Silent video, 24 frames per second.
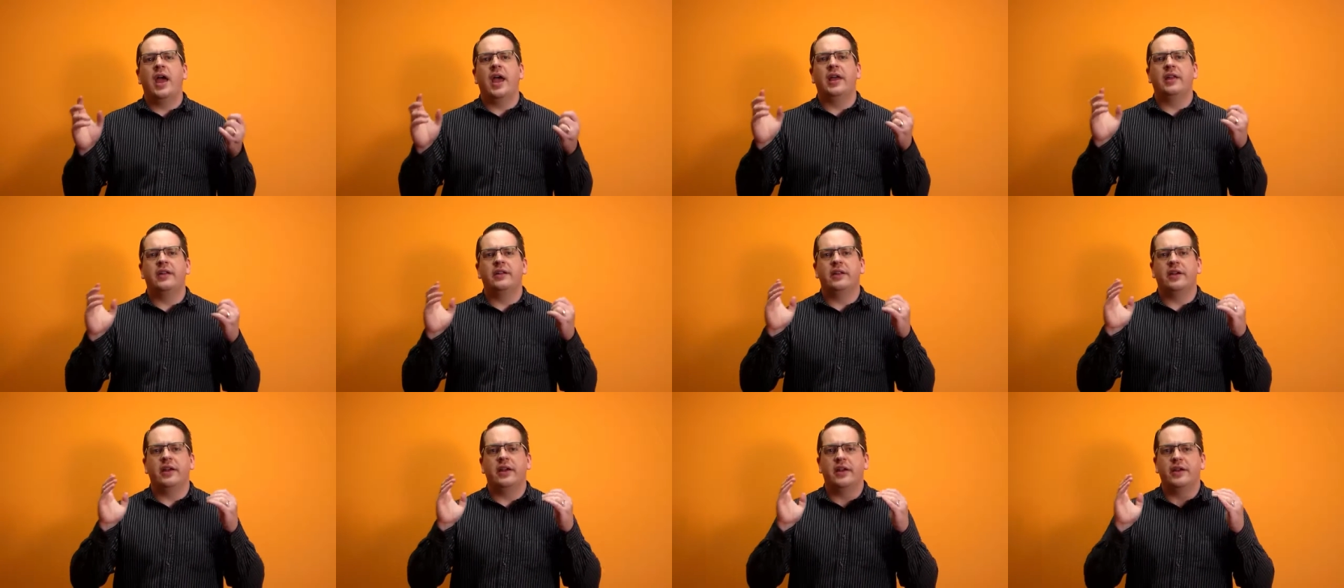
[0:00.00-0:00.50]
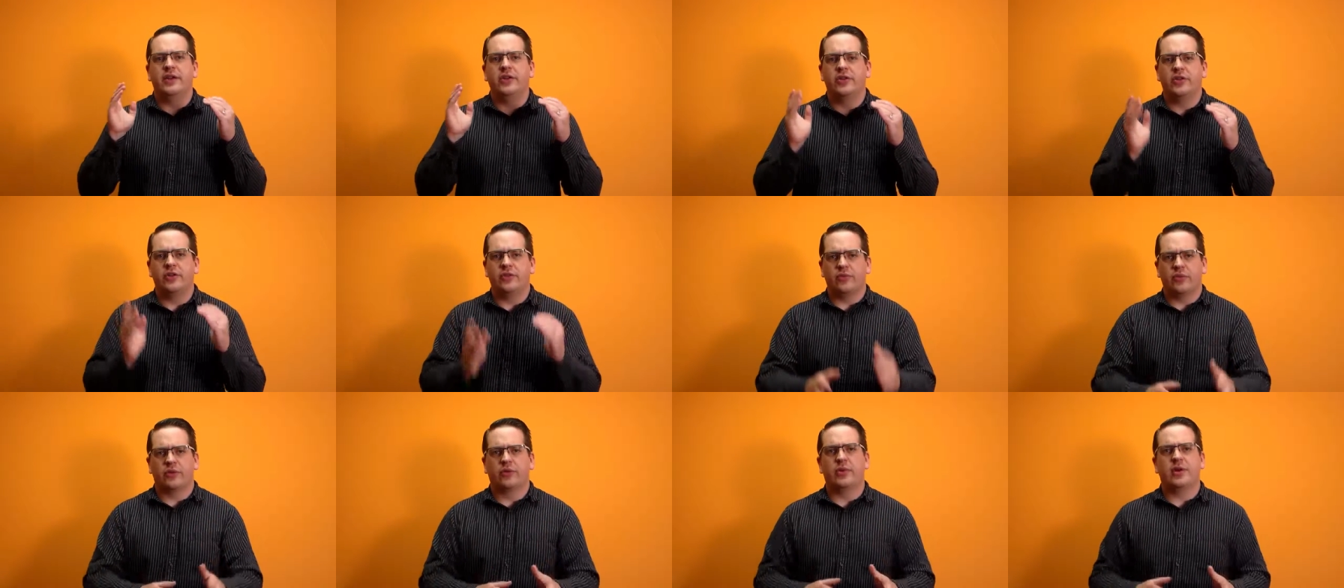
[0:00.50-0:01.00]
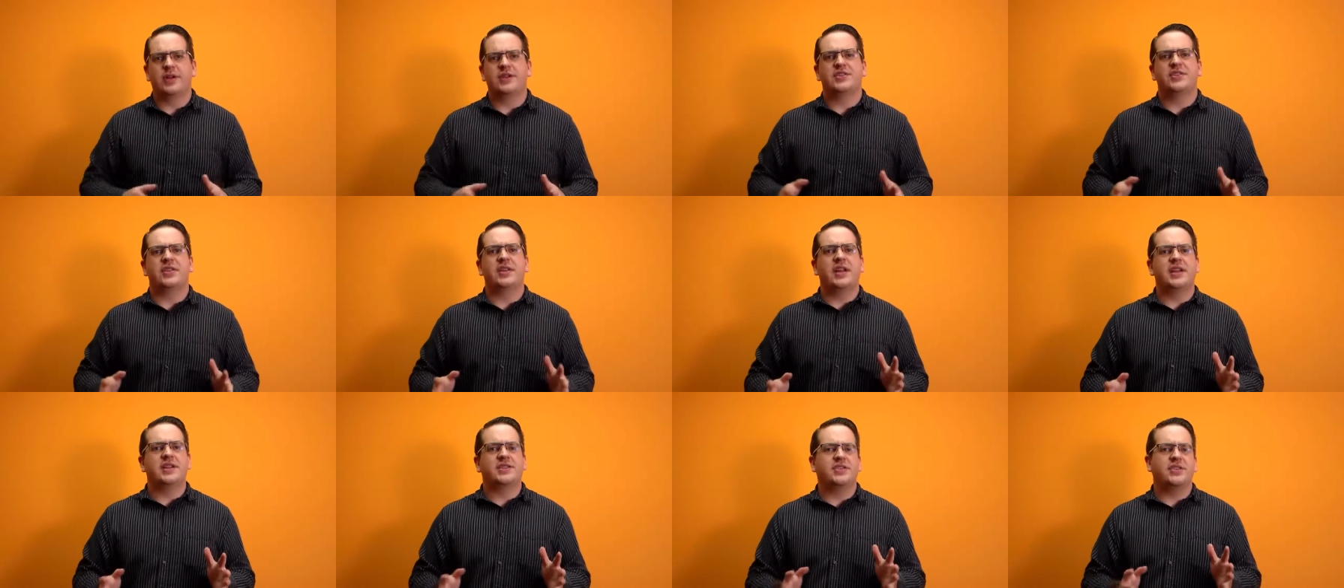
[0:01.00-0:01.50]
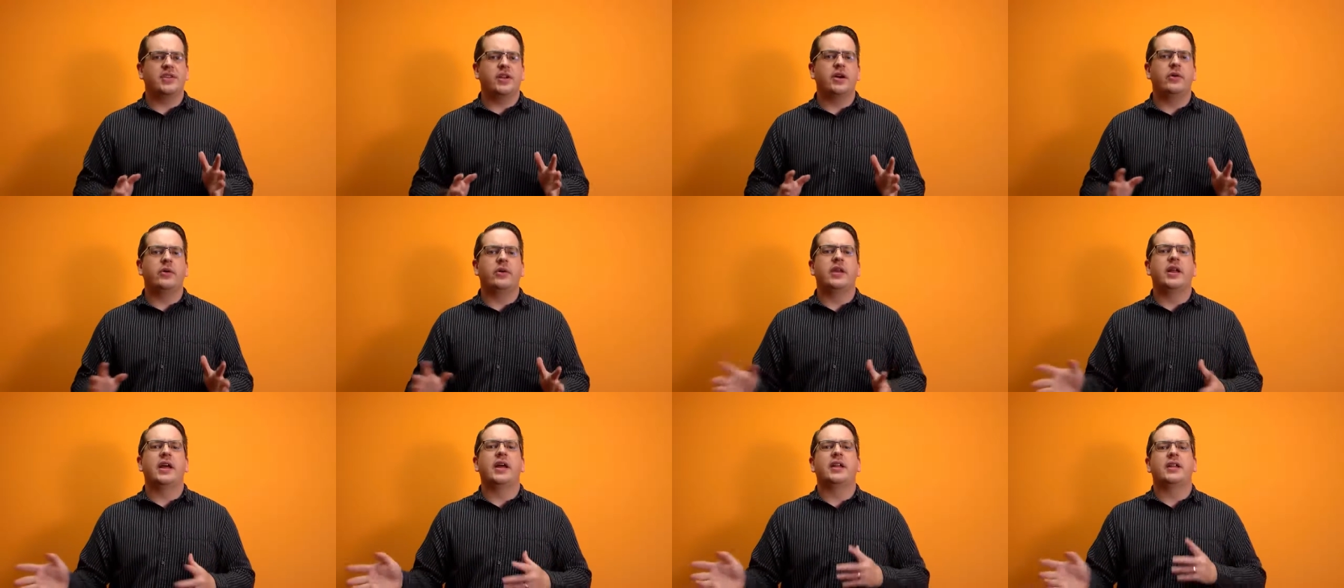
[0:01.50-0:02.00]
and you can request an
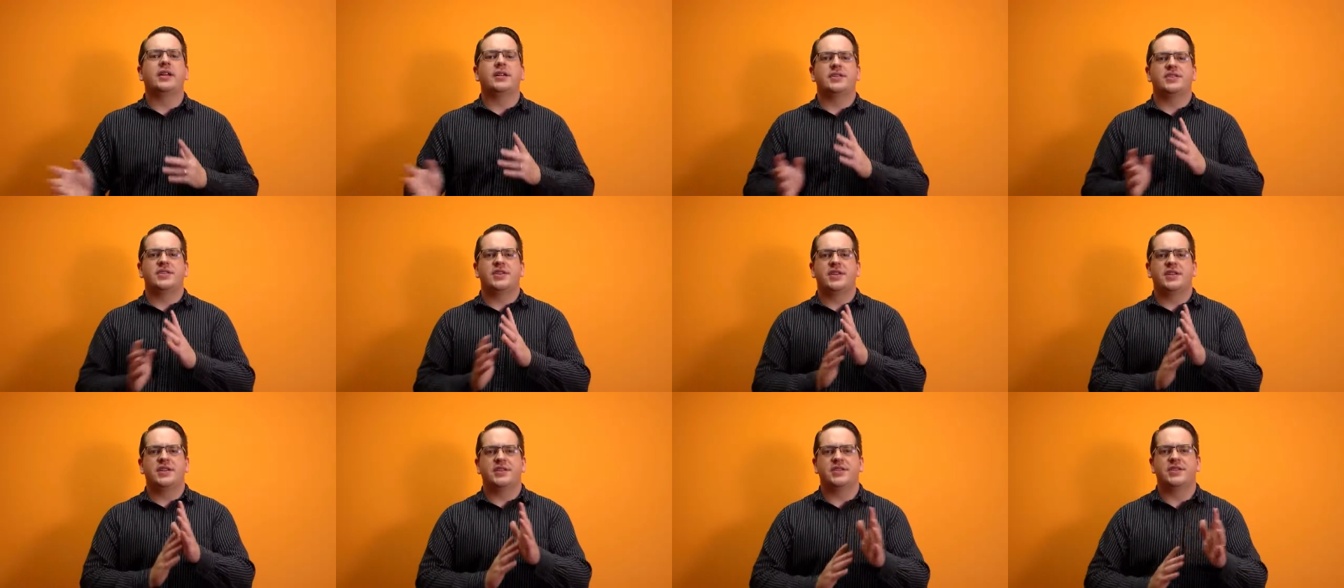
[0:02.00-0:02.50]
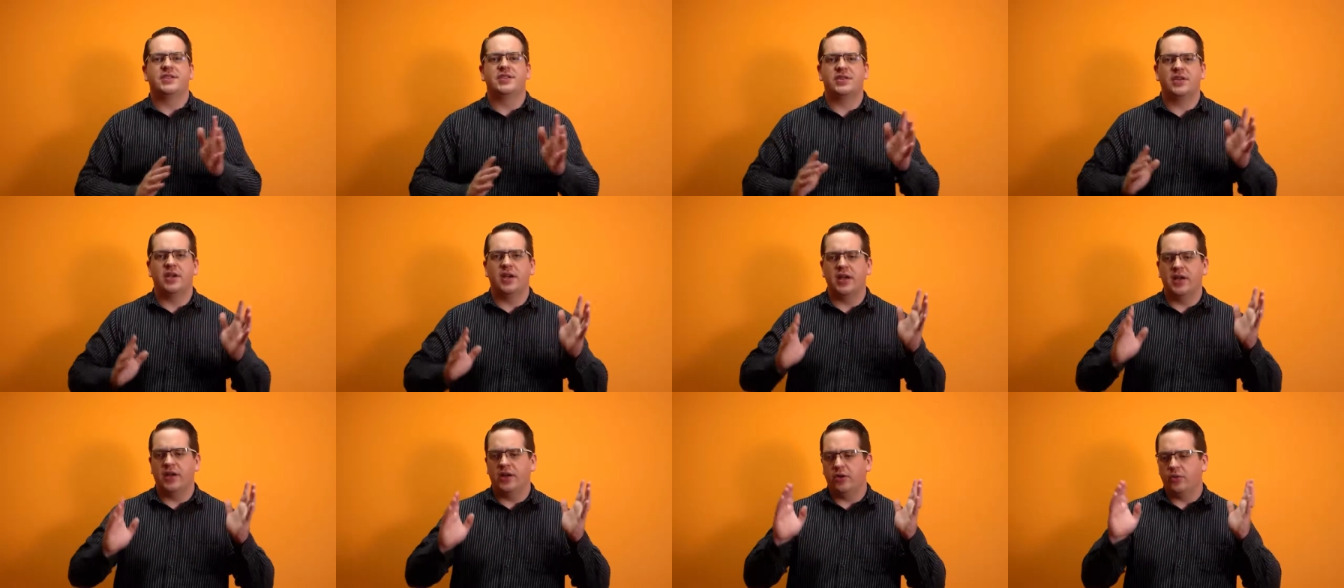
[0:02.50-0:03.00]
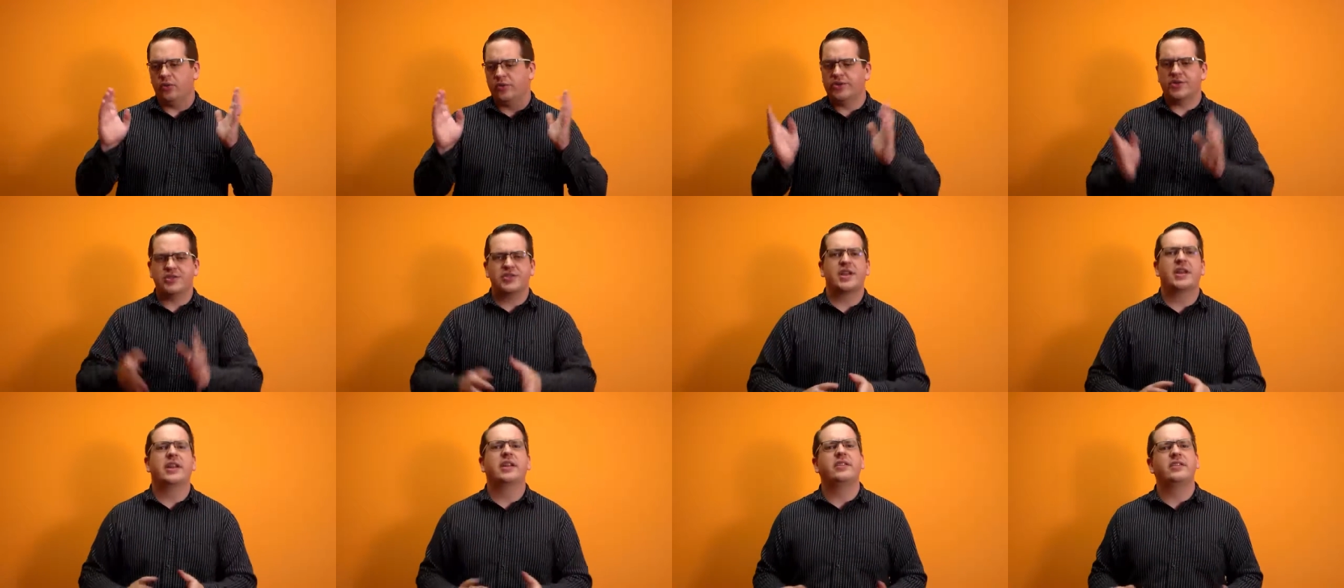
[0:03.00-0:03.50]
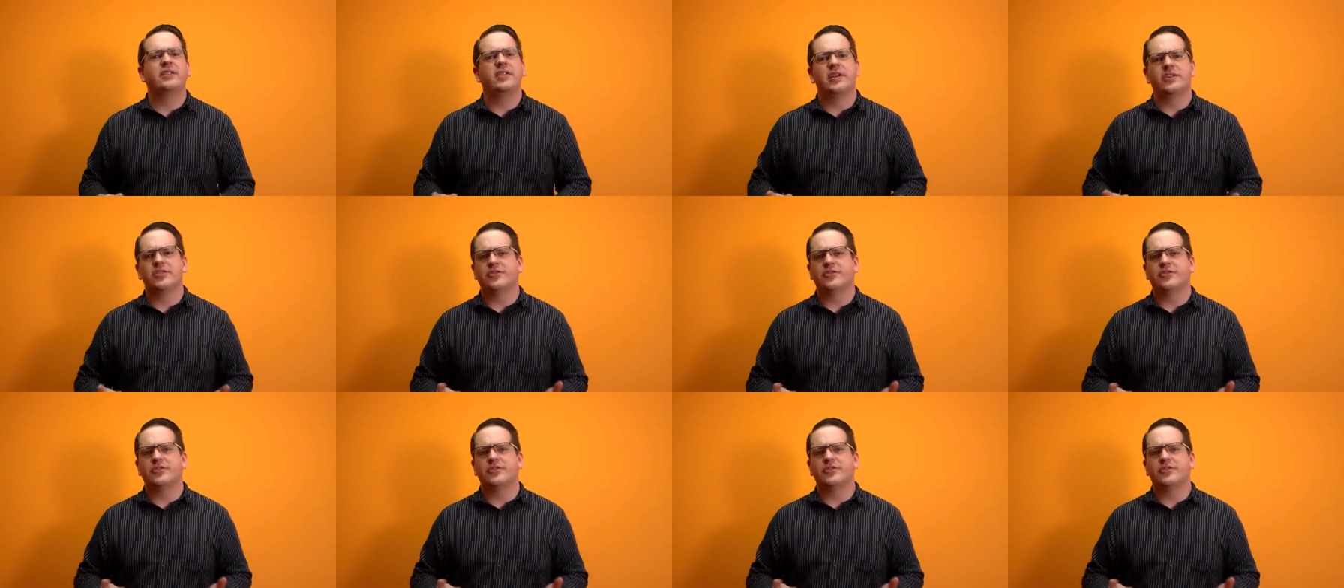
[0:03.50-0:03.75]
SEO analysis, or just get in